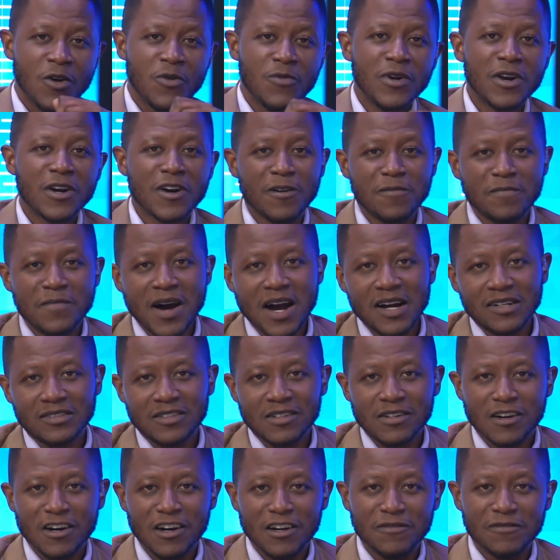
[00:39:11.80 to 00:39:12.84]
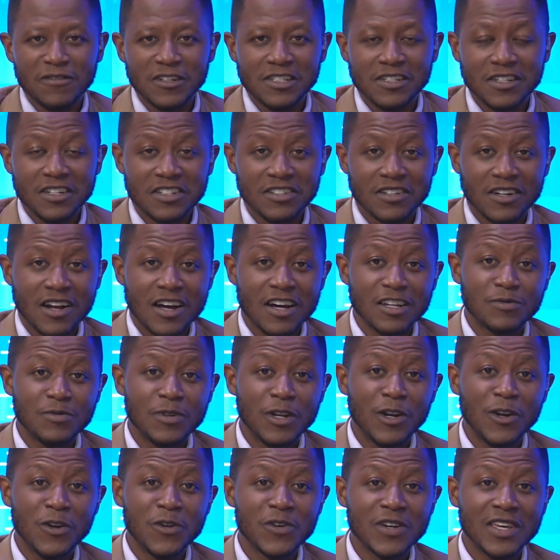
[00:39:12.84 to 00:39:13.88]
Welcome back to the conversation as
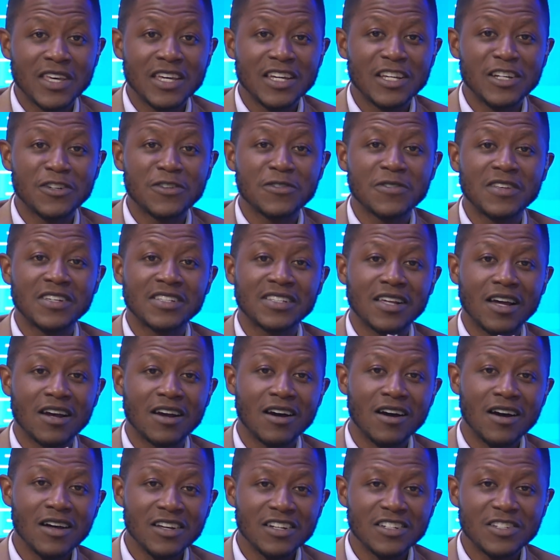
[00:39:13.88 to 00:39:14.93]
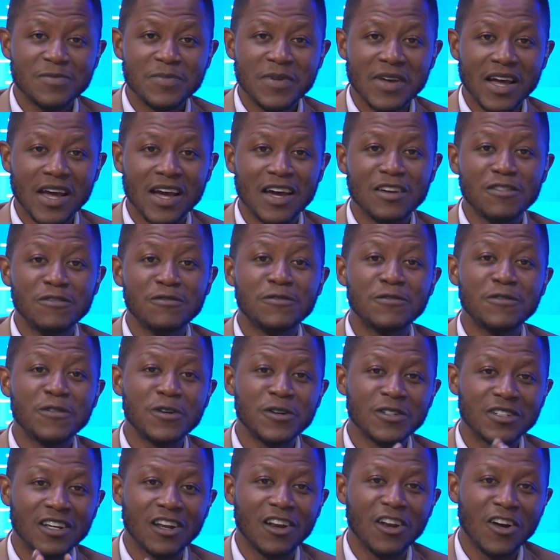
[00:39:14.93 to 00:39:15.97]
we look into the psychology behind
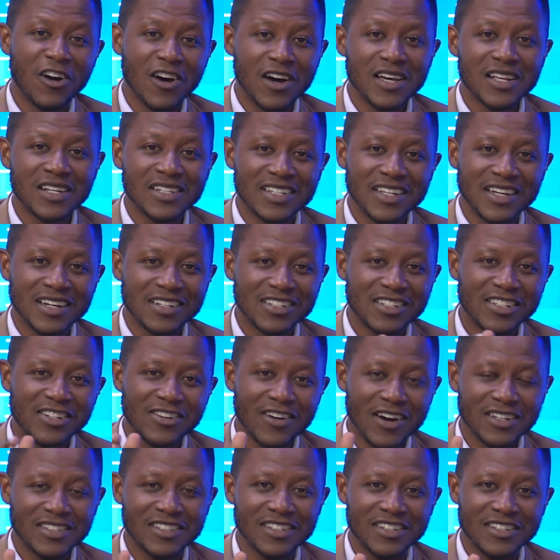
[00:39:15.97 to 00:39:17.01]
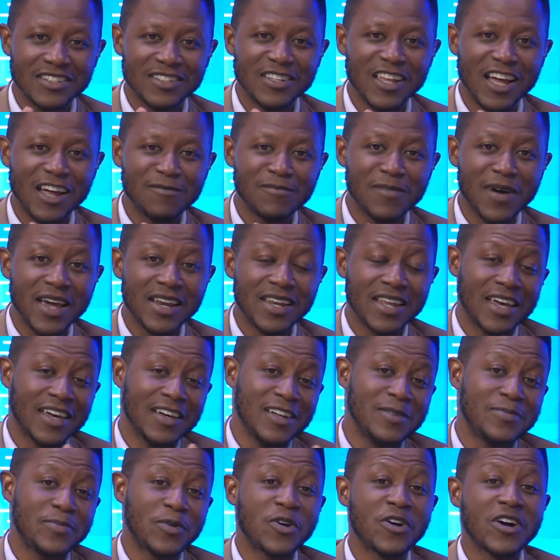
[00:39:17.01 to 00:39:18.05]
voter loyalty and strategies that might
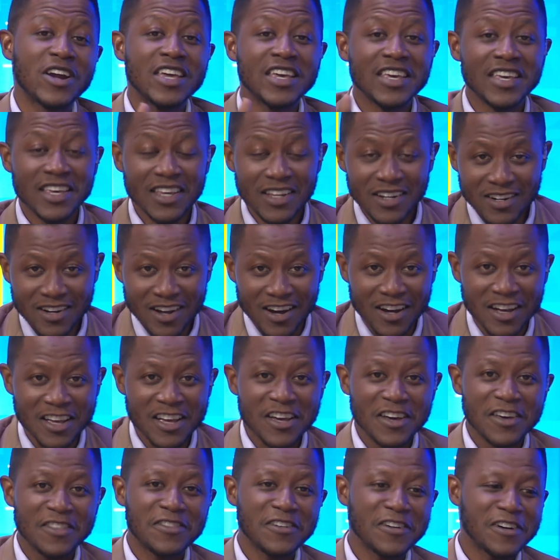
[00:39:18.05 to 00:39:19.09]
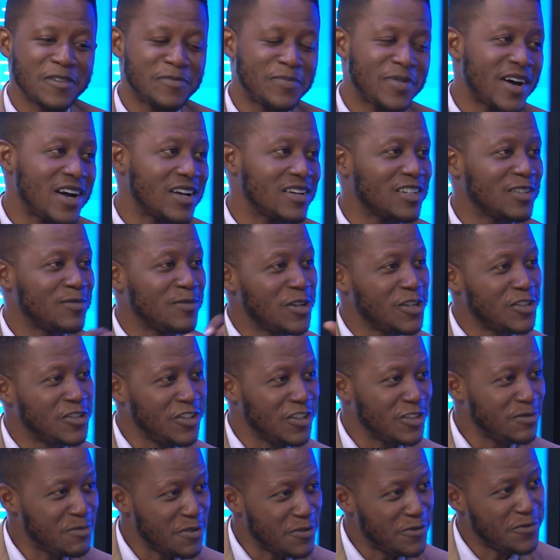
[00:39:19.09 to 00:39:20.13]
help or hinder third parties. But
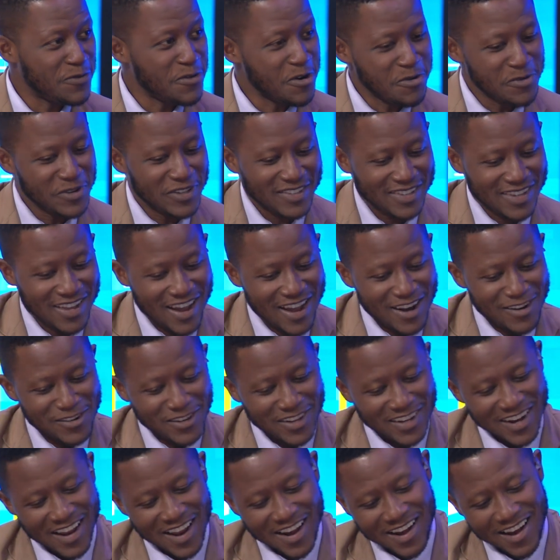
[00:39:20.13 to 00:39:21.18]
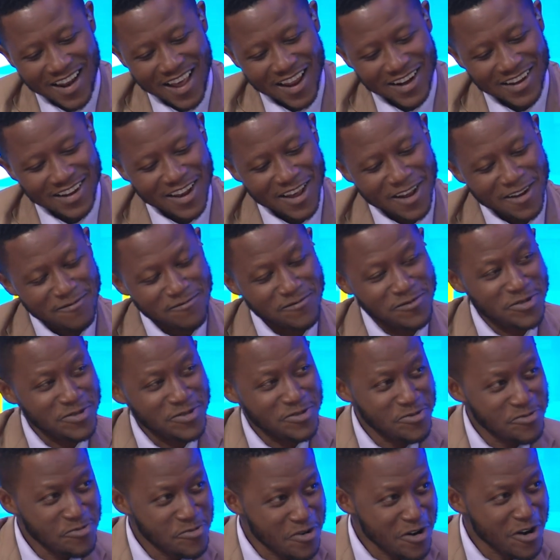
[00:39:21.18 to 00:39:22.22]
just before we start looking at that,
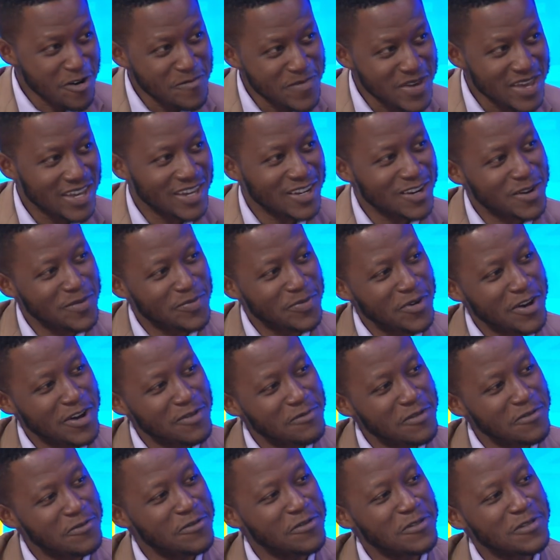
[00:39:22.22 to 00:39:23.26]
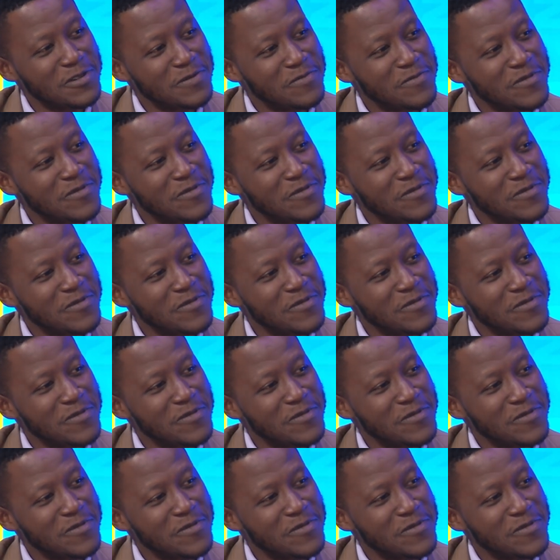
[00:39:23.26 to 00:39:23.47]
you were making a point before the